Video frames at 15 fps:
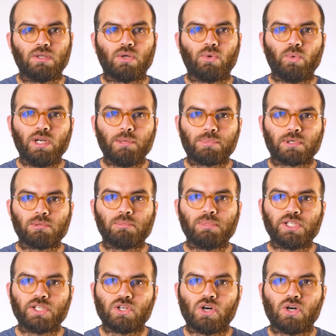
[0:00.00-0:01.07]
will
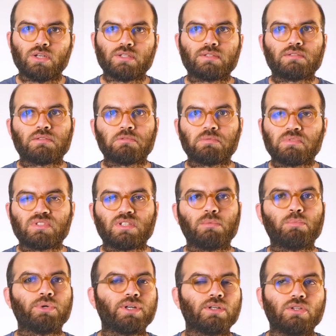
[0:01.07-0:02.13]
probably cost
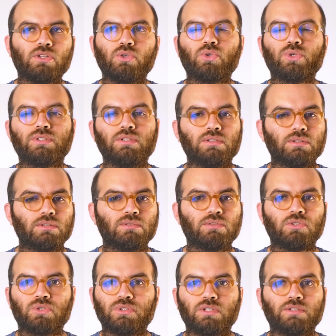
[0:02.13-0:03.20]
somewhere in the
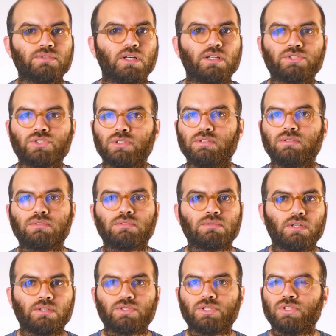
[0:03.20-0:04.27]
order of $100,
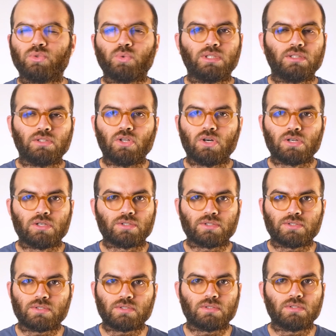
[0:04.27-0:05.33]

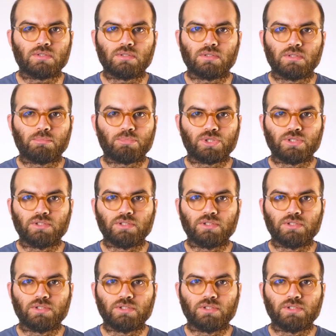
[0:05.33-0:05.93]
$120 per